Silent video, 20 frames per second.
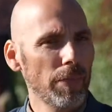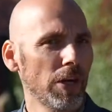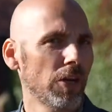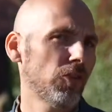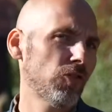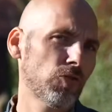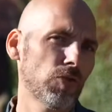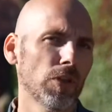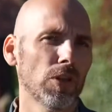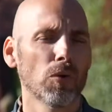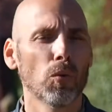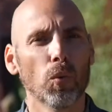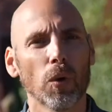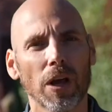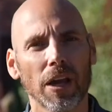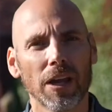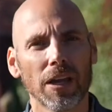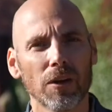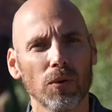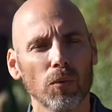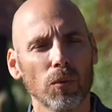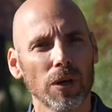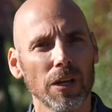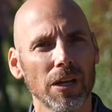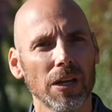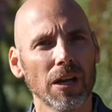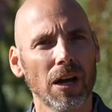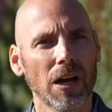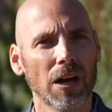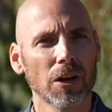ministry the way
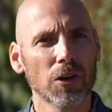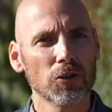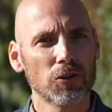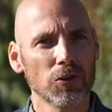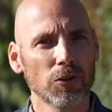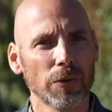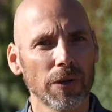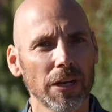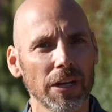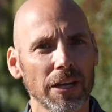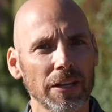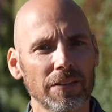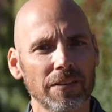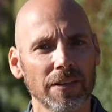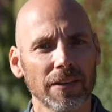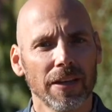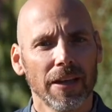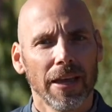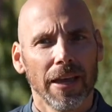we are doing it